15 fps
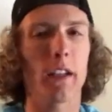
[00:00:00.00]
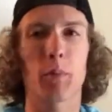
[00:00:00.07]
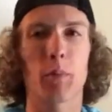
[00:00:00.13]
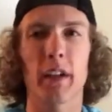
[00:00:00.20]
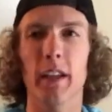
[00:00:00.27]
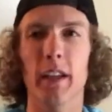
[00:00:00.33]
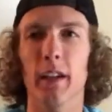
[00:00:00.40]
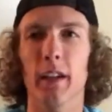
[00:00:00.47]
it's
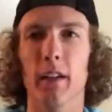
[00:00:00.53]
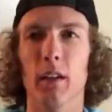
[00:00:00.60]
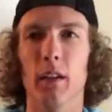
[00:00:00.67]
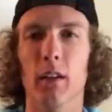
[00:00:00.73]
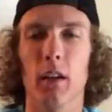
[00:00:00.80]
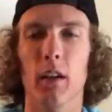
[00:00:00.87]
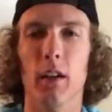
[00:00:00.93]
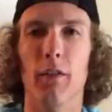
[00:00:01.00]
pretty
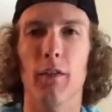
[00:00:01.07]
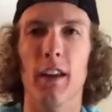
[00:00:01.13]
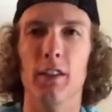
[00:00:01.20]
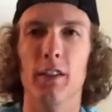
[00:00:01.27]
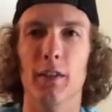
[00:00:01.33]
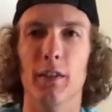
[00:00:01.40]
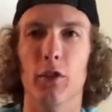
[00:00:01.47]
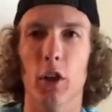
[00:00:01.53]

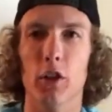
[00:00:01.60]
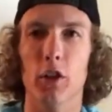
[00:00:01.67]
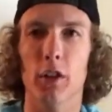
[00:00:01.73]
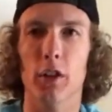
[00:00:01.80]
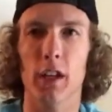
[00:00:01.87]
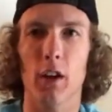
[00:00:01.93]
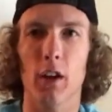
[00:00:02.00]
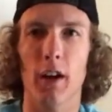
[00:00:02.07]
evasive
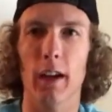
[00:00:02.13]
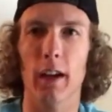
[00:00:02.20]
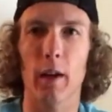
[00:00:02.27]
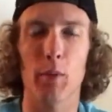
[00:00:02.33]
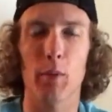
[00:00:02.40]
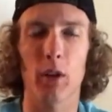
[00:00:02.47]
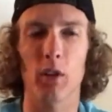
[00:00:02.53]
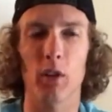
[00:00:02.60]
surgery. I
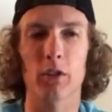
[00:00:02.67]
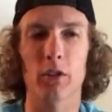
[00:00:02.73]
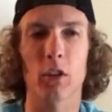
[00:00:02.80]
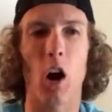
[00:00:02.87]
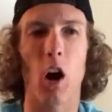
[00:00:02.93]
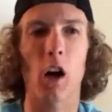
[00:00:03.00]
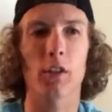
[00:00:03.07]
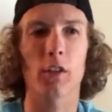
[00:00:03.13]
got a big old
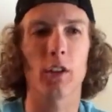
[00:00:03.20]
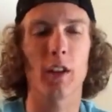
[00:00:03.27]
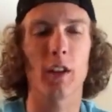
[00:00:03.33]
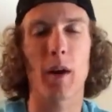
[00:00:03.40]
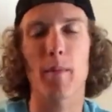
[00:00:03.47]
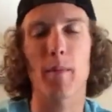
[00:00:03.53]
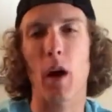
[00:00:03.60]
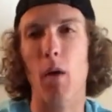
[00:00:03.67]
scar. So
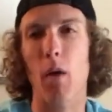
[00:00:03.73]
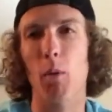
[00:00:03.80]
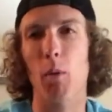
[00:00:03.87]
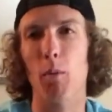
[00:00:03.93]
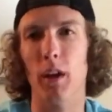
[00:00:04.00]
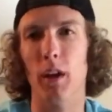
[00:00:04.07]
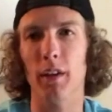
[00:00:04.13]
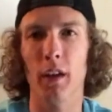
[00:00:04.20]
then my
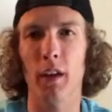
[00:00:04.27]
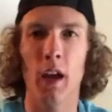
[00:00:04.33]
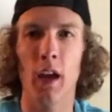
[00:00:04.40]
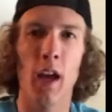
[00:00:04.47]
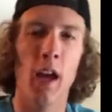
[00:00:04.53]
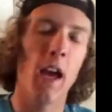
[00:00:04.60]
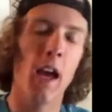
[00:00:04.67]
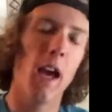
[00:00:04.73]
problem was
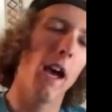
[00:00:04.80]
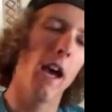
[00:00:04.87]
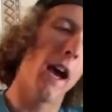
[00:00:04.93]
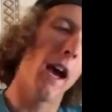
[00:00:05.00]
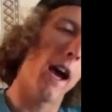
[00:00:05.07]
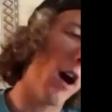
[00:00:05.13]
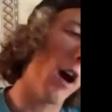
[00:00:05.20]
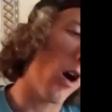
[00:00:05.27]

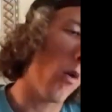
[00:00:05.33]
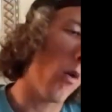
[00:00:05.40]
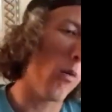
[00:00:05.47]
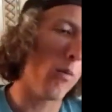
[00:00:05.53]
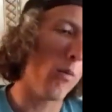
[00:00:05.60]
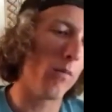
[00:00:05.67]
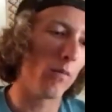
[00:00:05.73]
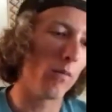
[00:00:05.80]

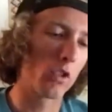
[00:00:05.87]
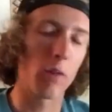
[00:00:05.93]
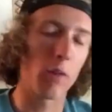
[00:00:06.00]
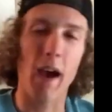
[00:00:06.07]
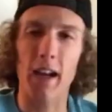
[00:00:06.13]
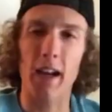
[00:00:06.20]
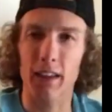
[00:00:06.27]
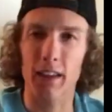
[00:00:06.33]
how
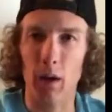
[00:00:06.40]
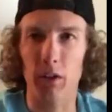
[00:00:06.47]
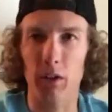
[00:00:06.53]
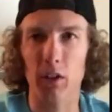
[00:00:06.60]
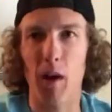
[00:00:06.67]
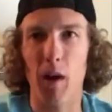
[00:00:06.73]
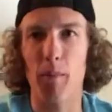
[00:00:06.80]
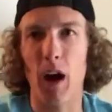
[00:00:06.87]
traumatic that
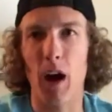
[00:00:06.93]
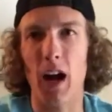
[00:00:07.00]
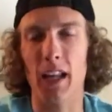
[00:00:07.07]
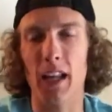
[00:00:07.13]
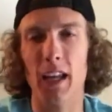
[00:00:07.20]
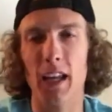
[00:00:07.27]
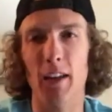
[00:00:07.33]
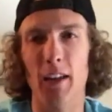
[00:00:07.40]
was on my
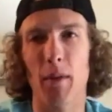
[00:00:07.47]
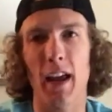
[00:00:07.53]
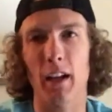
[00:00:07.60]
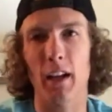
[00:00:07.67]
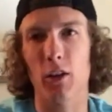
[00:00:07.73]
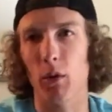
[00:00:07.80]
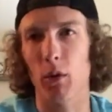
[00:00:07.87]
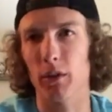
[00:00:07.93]
body, and my
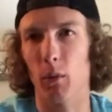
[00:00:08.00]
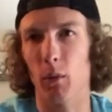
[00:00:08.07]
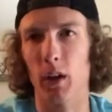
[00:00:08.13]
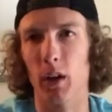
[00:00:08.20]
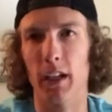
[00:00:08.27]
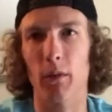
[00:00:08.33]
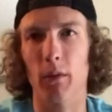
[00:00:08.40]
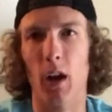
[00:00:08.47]
ankle wasn't
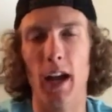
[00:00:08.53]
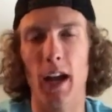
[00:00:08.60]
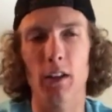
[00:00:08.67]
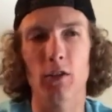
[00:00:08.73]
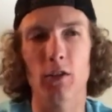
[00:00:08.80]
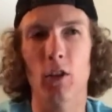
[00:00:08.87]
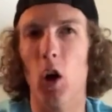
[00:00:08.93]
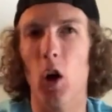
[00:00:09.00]
working
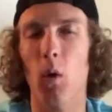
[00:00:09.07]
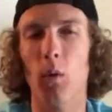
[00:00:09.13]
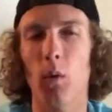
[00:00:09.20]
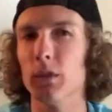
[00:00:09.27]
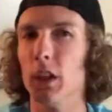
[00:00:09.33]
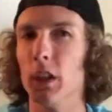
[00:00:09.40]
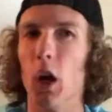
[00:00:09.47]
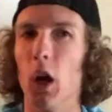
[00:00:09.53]
right. So
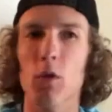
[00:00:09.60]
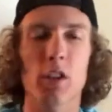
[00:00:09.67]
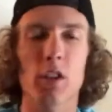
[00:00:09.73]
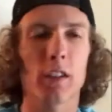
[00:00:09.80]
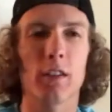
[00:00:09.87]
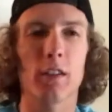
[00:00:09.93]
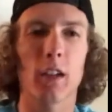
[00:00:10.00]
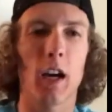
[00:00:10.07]

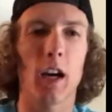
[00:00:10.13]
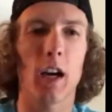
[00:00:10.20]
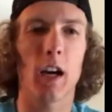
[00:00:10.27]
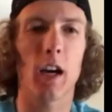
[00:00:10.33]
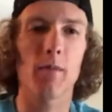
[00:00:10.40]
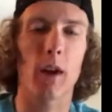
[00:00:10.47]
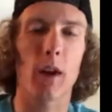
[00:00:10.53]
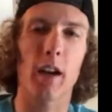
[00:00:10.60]
just
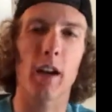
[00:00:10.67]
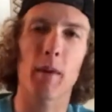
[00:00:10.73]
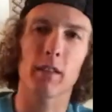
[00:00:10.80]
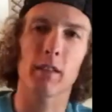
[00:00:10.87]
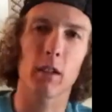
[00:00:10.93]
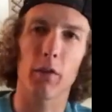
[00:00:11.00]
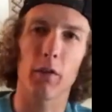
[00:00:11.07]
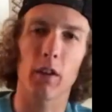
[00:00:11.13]
surrounded
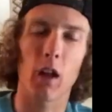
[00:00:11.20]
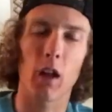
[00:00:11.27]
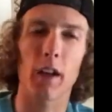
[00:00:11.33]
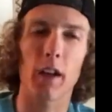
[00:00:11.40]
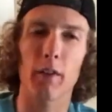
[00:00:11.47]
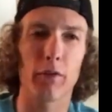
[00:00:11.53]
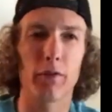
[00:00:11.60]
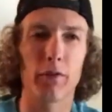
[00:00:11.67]
myself with a
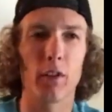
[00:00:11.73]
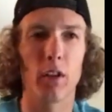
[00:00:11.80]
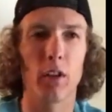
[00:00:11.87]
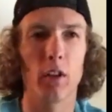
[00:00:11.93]
lot of.